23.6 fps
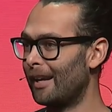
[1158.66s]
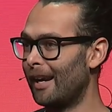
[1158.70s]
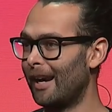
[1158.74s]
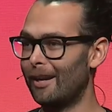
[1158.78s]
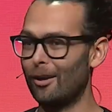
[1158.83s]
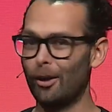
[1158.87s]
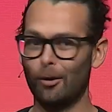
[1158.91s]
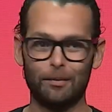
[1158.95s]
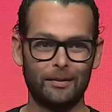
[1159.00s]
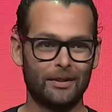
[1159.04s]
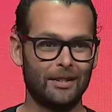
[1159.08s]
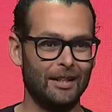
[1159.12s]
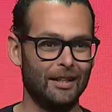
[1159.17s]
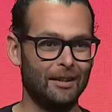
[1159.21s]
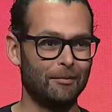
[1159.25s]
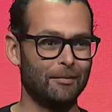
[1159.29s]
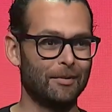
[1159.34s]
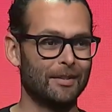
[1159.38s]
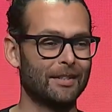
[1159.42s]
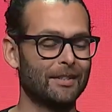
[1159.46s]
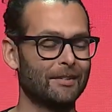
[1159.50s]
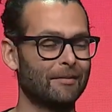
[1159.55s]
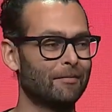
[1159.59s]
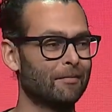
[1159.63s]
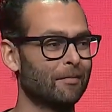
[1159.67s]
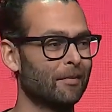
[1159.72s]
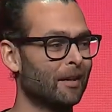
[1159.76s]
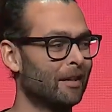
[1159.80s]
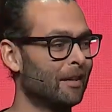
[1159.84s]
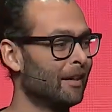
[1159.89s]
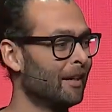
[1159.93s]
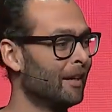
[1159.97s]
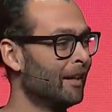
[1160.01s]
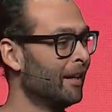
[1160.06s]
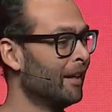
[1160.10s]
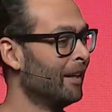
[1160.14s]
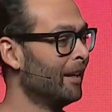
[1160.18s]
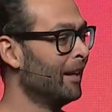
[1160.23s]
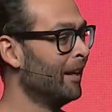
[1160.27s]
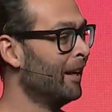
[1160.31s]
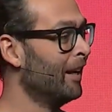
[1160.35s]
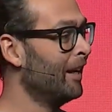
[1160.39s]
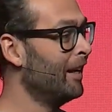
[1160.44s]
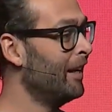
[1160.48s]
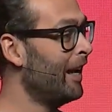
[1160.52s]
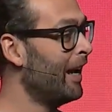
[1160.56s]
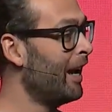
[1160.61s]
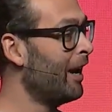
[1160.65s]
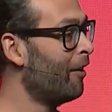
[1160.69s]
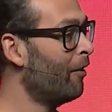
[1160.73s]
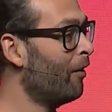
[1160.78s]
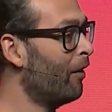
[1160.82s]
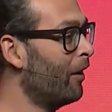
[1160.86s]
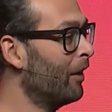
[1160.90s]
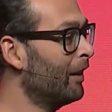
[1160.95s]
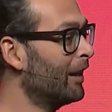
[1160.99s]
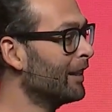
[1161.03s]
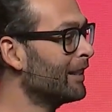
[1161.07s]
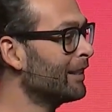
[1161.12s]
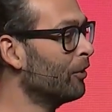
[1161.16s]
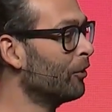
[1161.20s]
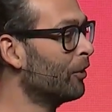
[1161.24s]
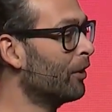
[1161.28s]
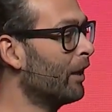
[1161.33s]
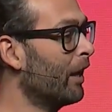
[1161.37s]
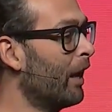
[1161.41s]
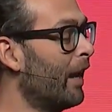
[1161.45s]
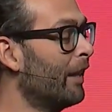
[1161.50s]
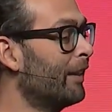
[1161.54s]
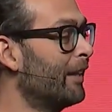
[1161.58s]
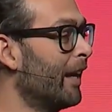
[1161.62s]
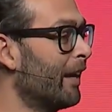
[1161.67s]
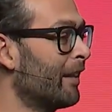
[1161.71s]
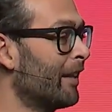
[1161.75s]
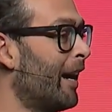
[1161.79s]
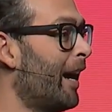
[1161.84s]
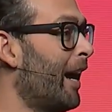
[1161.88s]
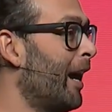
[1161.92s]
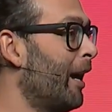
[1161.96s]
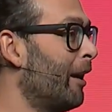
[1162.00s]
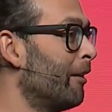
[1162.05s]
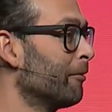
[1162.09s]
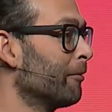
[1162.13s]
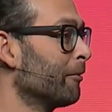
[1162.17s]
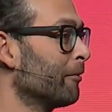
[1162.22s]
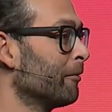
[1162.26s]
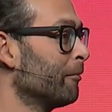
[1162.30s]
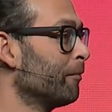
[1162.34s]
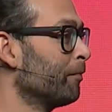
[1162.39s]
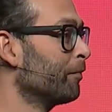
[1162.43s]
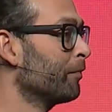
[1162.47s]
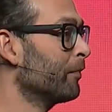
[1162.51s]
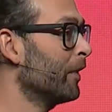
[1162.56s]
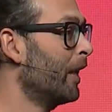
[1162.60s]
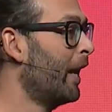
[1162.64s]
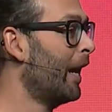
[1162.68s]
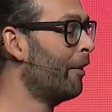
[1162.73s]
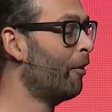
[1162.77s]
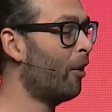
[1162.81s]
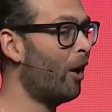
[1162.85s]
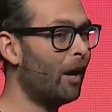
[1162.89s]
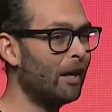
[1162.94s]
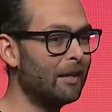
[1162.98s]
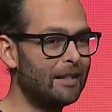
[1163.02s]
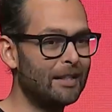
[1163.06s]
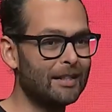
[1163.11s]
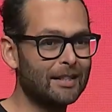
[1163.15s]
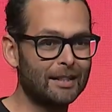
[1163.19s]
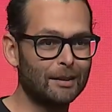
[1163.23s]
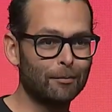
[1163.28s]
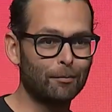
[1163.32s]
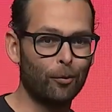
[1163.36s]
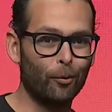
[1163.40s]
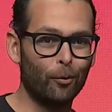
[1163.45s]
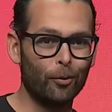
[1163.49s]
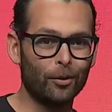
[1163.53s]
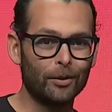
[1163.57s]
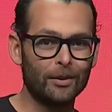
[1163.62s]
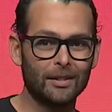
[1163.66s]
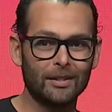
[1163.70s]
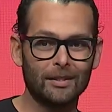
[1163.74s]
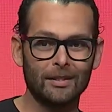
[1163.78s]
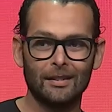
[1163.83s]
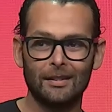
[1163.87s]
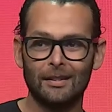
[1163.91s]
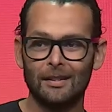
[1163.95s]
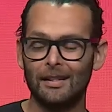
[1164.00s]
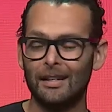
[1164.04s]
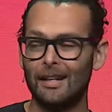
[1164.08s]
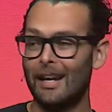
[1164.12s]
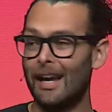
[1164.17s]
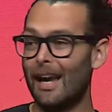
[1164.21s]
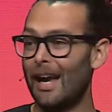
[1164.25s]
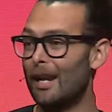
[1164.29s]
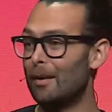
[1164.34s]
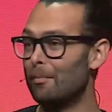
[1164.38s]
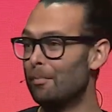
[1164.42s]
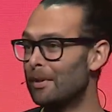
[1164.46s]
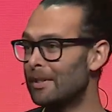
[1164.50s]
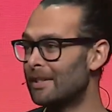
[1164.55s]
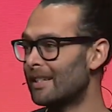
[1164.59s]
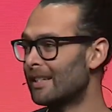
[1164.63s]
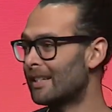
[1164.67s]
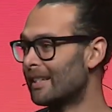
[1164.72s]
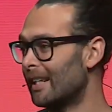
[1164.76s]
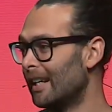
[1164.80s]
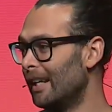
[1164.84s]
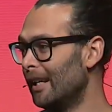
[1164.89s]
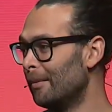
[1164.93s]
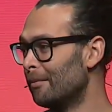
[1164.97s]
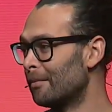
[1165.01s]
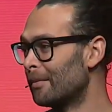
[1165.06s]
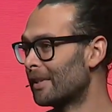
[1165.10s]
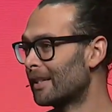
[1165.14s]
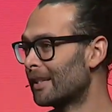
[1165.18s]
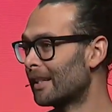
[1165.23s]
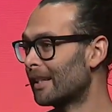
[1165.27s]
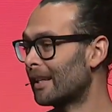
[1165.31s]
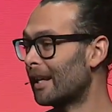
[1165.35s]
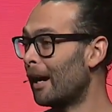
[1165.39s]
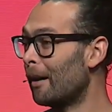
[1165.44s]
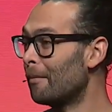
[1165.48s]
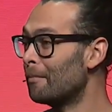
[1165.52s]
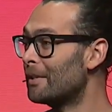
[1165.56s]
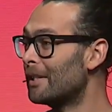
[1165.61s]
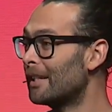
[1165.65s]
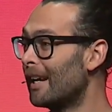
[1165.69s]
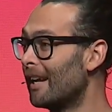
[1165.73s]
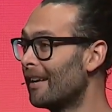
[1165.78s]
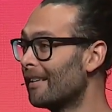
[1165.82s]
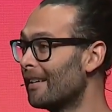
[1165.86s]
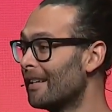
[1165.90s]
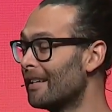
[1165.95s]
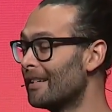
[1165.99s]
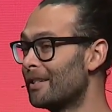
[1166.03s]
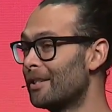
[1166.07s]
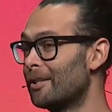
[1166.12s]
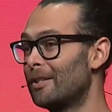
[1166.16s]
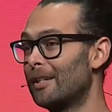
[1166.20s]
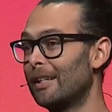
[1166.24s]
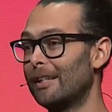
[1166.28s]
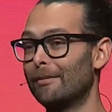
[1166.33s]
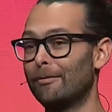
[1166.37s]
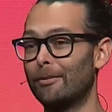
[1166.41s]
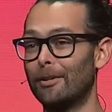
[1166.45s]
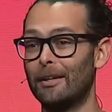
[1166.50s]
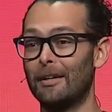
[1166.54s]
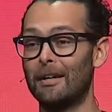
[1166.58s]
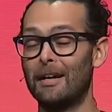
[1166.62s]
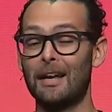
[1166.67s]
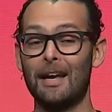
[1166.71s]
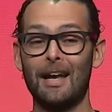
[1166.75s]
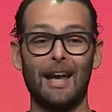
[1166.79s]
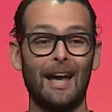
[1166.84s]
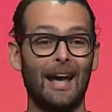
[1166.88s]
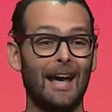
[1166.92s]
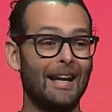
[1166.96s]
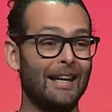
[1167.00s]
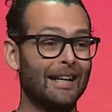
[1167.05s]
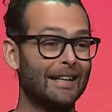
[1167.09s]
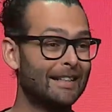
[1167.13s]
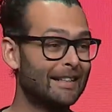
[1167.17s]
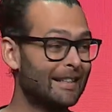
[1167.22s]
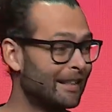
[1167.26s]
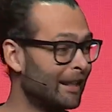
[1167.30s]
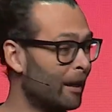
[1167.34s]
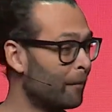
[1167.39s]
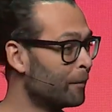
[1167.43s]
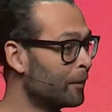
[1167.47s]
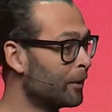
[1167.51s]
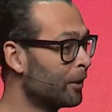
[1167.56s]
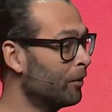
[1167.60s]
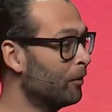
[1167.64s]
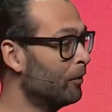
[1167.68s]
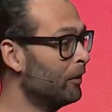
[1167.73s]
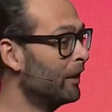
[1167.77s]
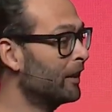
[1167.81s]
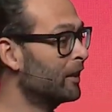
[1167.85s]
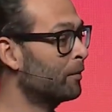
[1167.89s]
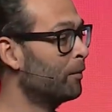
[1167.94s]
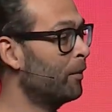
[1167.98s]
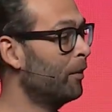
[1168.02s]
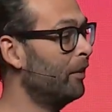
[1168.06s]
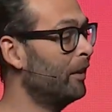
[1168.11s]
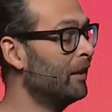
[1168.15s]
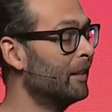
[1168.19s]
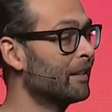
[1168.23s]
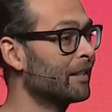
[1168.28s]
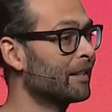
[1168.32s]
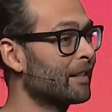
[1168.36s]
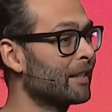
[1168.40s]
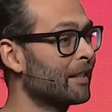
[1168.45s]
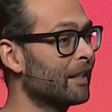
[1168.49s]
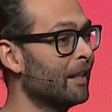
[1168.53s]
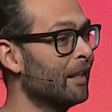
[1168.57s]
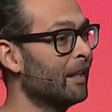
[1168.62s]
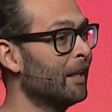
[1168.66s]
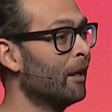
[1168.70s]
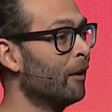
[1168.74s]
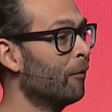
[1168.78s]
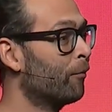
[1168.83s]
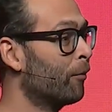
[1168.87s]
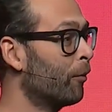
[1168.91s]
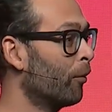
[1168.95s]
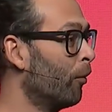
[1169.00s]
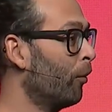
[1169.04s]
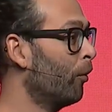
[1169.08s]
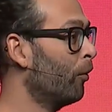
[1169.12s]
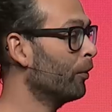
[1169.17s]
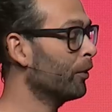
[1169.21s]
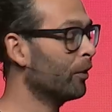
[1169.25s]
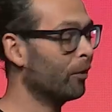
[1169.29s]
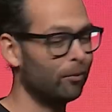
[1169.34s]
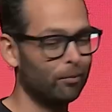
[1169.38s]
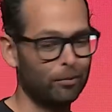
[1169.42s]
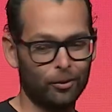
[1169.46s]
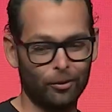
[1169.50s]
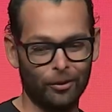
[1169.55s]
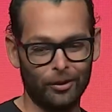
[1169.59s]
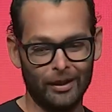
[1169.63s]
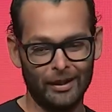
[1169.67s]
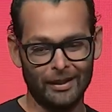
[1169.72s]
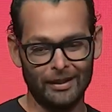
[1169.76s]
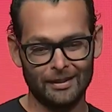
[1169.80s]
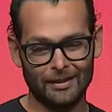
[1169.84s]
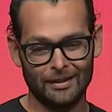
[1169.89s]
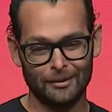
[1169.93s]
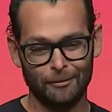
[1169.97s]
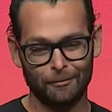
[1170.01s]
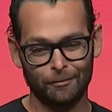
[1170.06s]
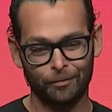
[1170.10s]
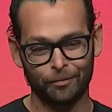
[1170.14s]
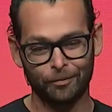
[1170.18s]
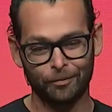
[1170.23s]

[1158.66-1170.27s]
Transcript: and ops teams. Now, let's look at the other half, how IT support and business teams come together to deliver an exceptional experience for all your employees.